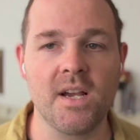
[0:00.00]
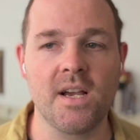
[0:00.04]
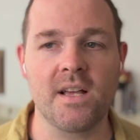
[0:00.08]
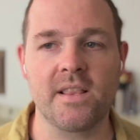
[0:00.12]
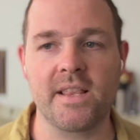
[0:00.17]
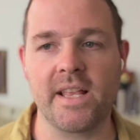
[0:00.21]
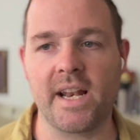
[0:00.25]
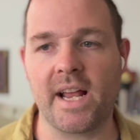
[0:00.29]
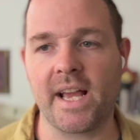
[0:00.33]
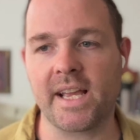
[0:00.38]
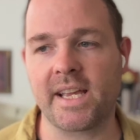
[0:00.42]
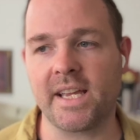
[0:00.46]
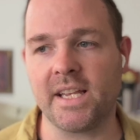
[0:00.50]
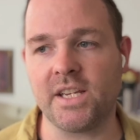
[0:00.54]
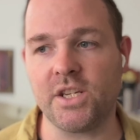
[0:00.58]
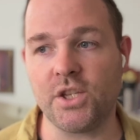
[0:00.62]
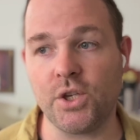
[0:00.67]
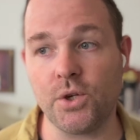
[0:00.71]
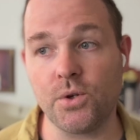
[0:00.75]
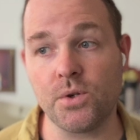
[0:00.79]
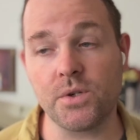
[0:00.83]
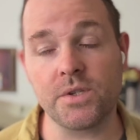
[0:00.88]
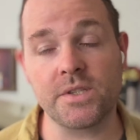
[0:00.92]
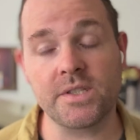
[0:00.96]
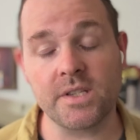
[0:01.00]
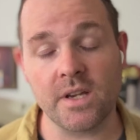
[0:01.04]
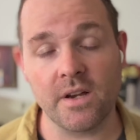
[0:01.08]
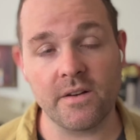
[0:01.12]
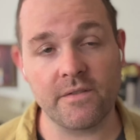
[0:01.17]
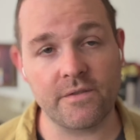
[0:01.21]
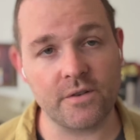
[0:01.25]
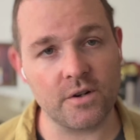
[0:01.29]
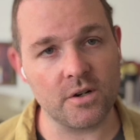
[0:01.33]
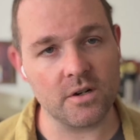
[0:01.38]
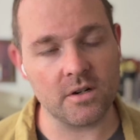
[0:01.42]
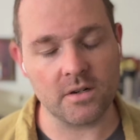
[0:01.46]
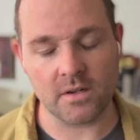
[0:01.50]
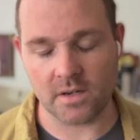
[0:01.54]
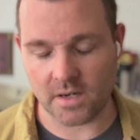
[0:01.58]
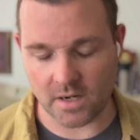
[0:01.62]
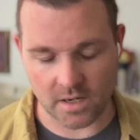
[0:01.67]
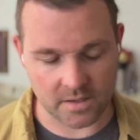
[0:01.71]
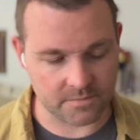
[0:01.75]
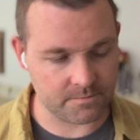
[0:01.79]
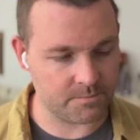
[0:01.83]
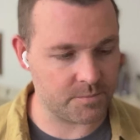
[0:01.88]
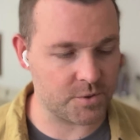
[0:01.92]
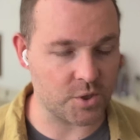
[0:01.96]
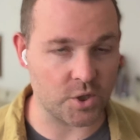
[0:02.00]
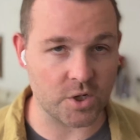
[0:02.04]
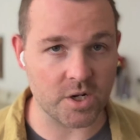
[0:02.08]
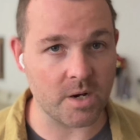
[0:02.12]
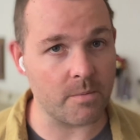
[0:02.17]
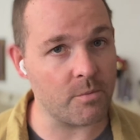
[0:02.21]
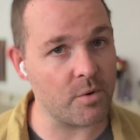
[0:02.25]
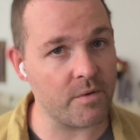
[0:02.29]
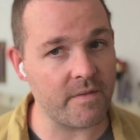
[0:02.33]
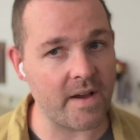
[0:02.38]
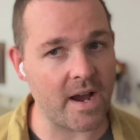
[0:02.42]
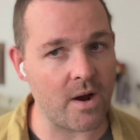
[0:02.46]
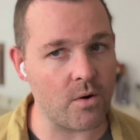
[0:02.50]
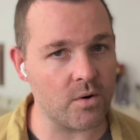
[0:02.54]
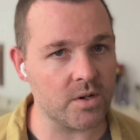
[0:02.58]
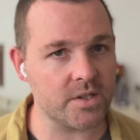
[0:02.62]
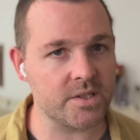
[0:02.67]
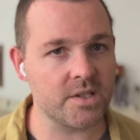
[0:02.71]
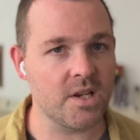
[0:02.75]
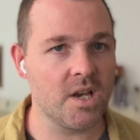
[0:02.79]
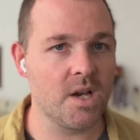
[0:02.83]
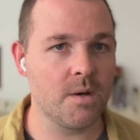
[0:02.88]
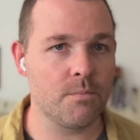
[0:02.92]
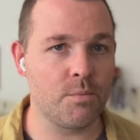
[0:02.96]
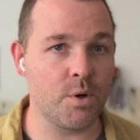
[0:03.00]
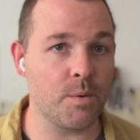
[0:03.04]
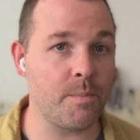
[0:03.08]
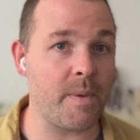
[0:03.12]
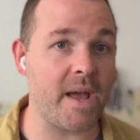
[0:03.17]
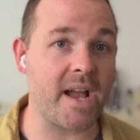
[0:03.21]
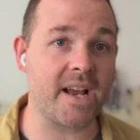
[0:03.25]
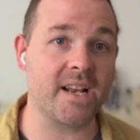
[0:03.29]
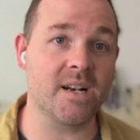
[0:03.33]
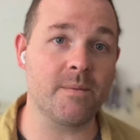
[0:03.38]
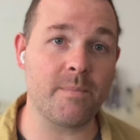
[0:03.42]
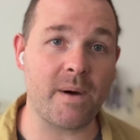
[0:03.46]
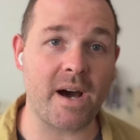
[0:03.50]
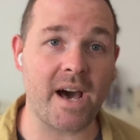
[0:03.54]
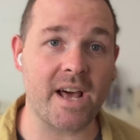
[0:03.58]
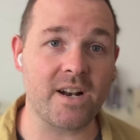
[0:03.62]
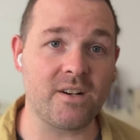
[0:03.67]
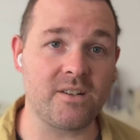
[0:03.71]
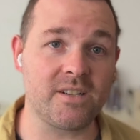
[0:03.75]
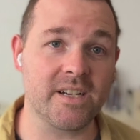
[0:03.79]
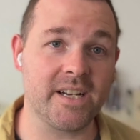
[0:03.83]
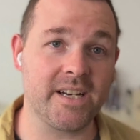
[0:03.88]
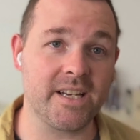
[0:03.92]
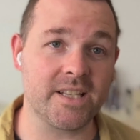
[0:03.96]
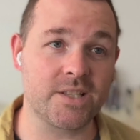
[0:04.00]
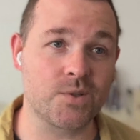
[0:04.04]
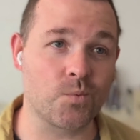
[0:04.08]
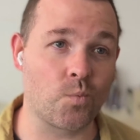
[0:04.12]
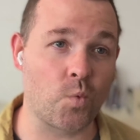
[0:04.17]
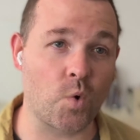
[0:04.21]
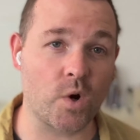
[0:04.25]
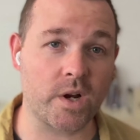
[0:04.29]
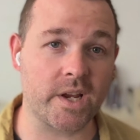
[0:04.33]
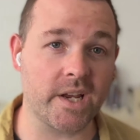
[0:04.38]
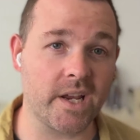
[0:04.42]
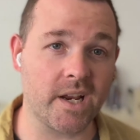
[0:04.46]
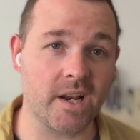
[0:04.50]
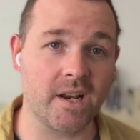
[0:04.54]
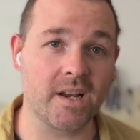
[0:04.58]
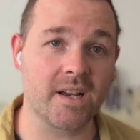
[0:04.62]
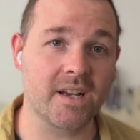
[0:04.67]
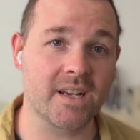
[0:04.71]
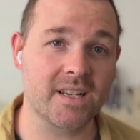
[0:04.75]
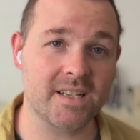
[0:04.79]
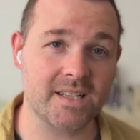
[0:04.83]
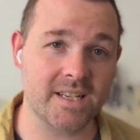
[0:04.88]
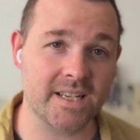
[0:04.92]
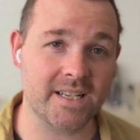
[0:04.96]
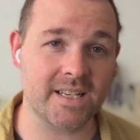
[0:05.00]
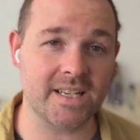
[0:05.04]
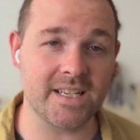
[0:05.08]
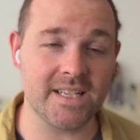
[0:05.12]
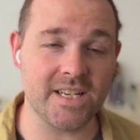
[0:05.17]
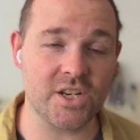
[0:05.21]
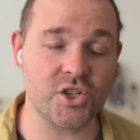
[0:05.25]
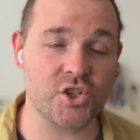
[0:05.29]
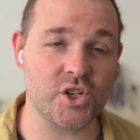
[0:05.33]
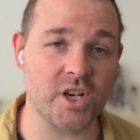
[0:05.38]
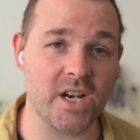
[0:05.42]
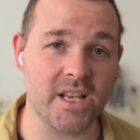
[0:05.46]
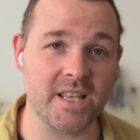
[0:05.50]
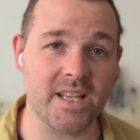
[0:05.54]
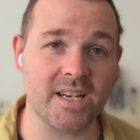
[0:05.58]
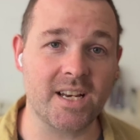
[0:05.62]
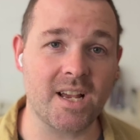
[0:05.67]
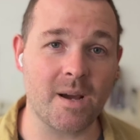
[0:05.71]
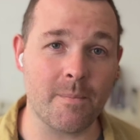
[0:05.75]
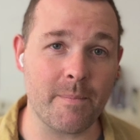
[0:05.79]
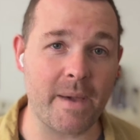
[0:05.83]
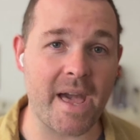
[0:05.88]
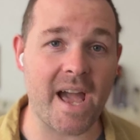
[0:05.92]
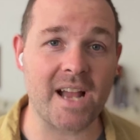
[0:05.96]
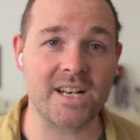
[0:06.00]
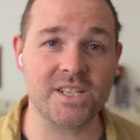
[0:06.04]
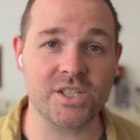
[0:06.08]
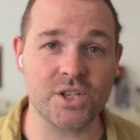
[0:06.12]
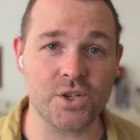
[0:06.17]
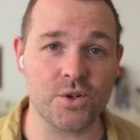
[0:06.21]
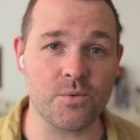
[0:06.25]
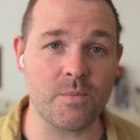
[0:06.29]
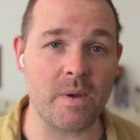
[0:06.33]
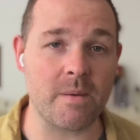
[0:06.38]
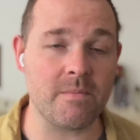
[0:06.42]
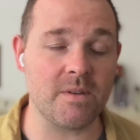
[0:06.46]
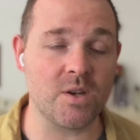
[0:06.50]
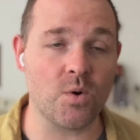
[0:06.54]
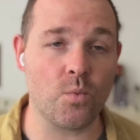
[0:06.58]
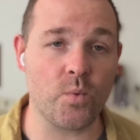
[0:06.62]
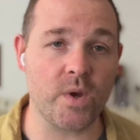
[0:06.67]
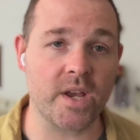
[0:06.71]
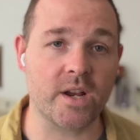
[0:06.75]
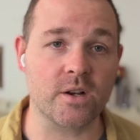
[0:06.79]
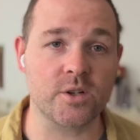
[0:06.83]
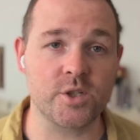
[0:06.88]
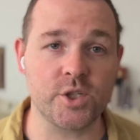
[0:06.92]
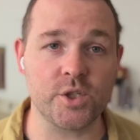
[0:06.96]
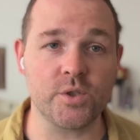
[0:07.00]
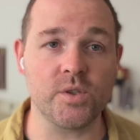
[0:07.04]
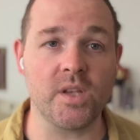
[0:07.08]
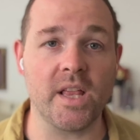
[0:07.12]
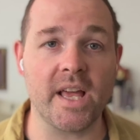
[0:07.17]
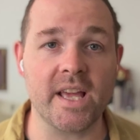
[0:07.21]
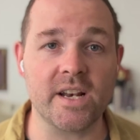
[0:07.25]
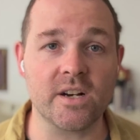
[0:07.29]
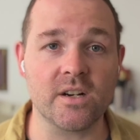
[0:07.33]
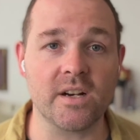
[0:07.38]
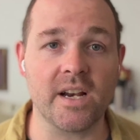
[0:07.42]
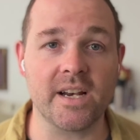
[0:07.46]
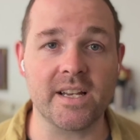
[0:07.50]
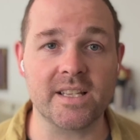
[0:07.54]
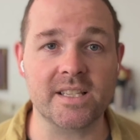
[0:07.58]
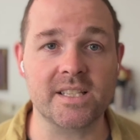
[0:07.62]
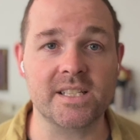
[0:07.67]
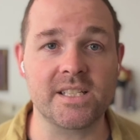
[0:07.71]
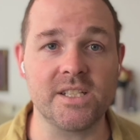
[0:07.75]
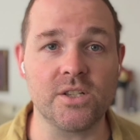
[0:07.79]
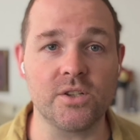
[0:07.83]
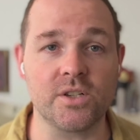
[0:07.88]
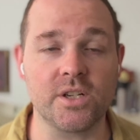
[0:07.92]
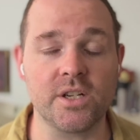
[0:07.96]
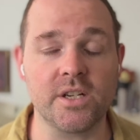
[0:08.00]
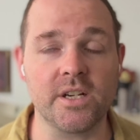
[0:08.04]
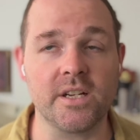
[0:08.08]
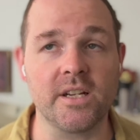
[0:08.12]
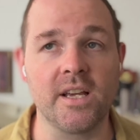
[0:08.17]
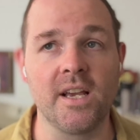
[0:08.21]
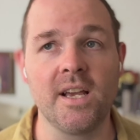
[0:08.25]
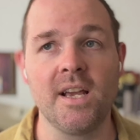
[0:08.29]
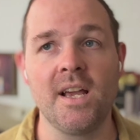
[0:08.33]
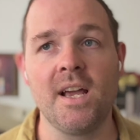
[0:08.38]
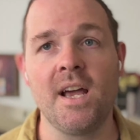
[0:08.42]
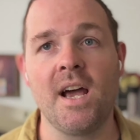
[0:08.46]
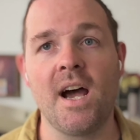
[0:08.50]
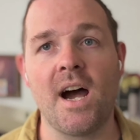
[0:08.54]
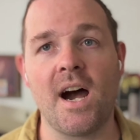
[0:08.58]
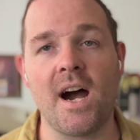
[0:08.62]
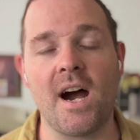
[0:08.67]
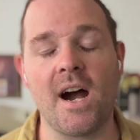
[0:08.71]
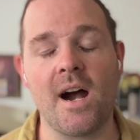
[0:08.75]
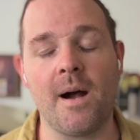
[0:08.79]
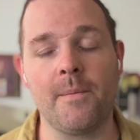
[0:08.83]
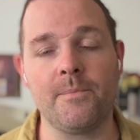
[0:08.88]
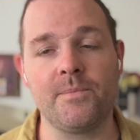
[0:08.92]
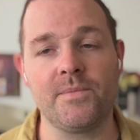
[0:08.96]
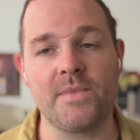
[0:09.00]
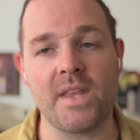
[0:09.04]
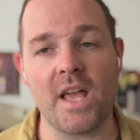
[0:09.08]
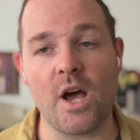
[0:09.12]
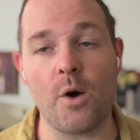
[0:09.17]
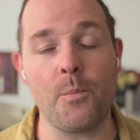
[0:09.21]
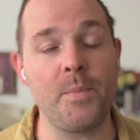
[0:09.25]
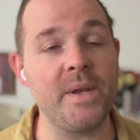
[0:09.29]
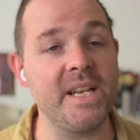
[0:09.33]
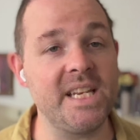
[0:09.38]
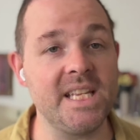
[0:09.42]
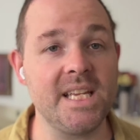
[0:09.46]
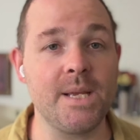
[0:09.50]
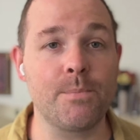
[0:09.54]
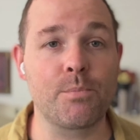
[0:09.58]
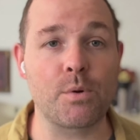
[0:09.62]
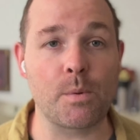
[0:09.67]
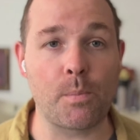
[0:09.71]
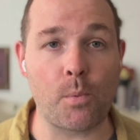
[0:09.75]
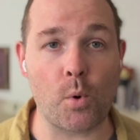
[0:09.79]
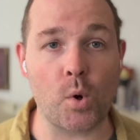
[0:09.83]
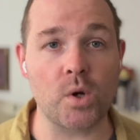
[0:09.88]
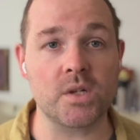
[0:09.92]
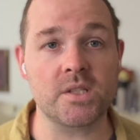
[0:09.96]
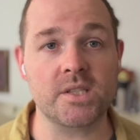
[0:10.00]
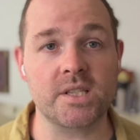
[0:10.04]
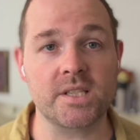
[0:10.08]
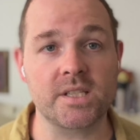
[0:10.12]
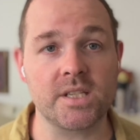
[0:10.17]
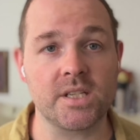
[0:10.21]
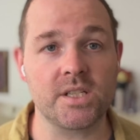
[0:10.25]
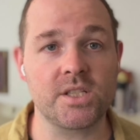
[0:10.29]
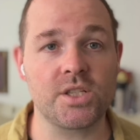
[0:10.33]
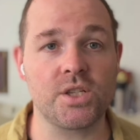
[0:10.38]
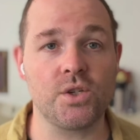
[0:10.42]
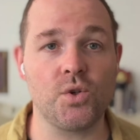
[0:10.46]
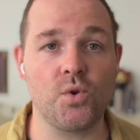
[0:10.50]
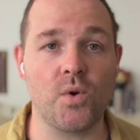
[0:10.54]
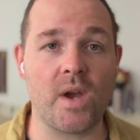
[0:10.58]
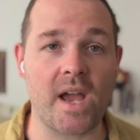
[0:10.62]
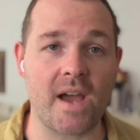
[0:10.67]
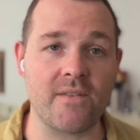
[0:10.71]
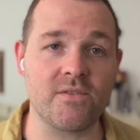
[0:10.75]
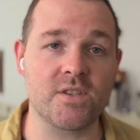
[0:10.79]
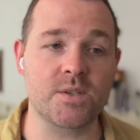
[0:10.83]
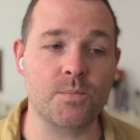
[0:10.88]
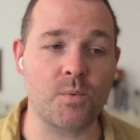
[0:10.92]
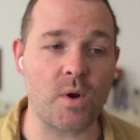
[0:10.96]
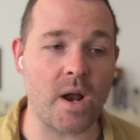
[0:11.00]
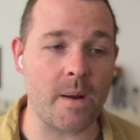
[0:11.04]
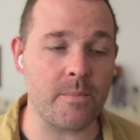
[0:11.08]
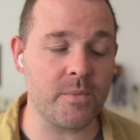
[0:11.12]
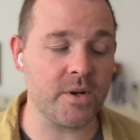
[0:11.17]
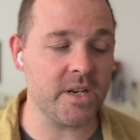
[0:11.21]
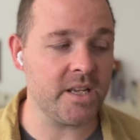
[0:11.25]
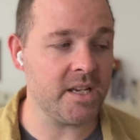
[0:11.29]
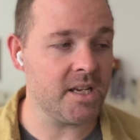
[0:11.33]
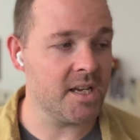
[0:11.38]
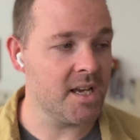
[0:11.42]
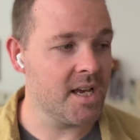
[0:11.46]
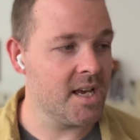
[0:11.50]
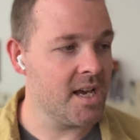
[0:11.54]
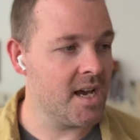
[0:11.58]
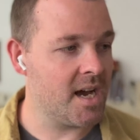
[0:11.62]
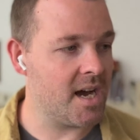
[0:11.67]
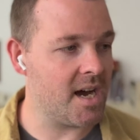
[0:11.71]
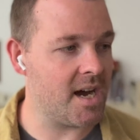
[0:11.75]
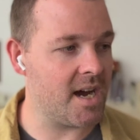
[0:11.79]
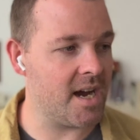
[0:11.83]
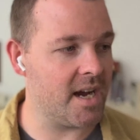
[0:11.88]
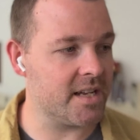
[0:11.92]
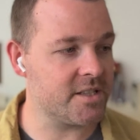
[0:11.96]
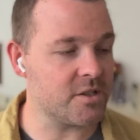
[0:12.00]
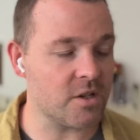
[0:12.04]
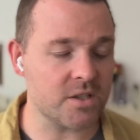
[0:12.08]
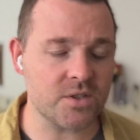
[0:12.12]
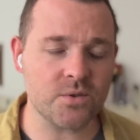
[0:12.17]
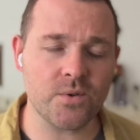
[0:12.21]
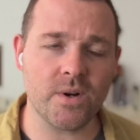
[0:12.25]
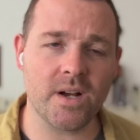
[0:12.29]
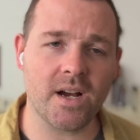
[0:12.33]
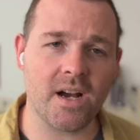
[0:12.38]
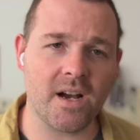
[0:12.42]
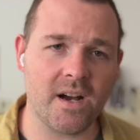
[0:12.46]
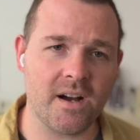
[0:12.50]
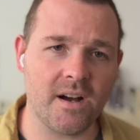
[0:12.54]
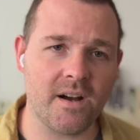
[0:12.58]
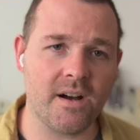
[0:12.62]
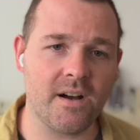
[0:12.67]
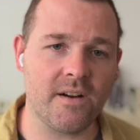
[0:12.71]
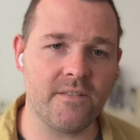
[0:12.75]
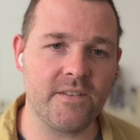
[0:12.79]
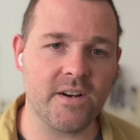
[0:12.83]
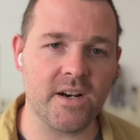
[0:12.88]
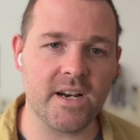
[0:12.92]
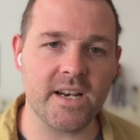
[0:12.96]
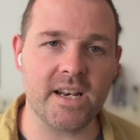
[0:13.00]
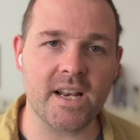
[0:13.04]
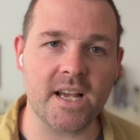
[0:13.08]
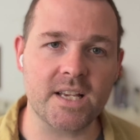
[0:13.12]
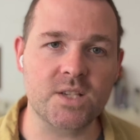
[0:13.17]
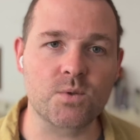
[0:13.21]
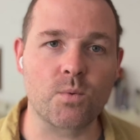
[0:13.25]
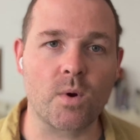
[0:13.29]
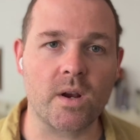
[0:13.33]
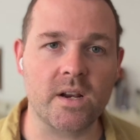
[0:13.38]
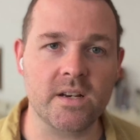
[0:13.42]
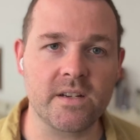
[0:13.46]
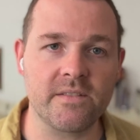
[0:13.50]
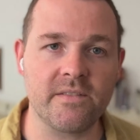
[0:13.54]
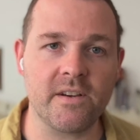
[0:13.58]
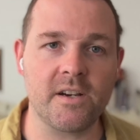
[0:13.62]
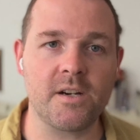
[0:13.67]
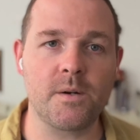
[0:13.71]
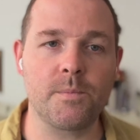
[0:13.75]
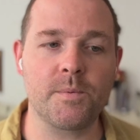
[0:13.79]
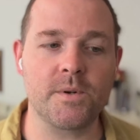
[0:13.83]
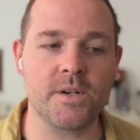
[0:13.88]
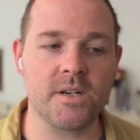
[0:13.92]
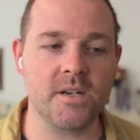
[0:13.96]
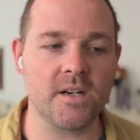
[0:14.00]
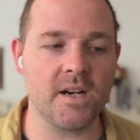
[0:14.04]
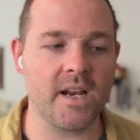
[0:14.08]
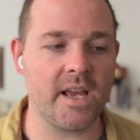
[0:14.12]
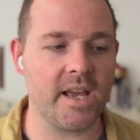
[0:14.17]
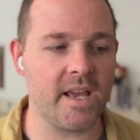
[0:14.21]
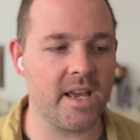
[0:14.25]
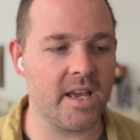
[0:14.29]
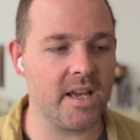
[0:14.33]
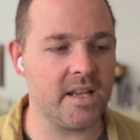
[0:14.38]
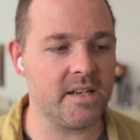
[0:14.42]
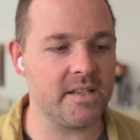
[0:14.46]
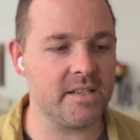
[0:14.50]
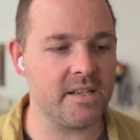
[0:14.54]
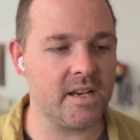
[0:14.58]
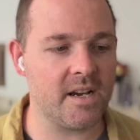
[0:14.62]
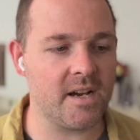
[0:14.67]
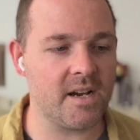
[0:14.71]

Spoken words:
that I can use for a certain number of hours, put back in a bottle, and it's working condition and then come back to maybe a week or two later and it's still good. LPD purports to have this property. It's also a very nice working developer, and